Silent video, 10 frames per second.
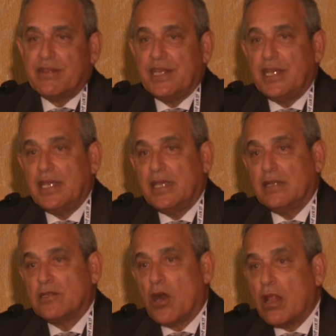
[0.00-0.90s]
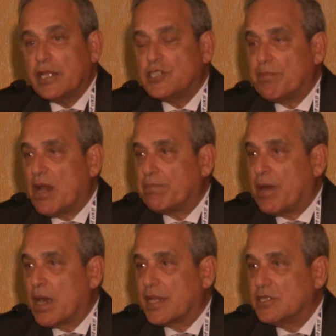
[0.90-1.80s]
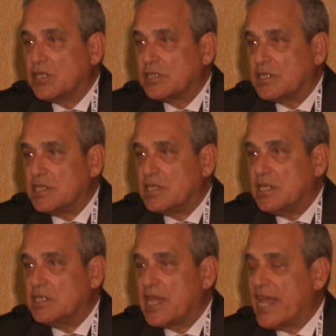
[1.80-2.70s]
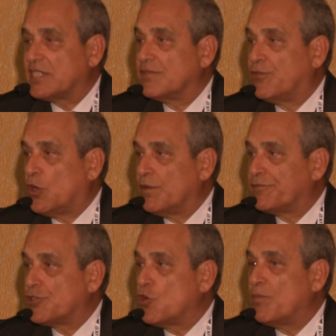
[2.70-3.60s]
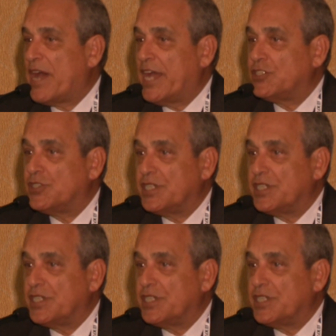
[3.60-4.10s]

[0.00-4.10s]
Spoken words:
The knowledge about Parkinson's disease has evolved so much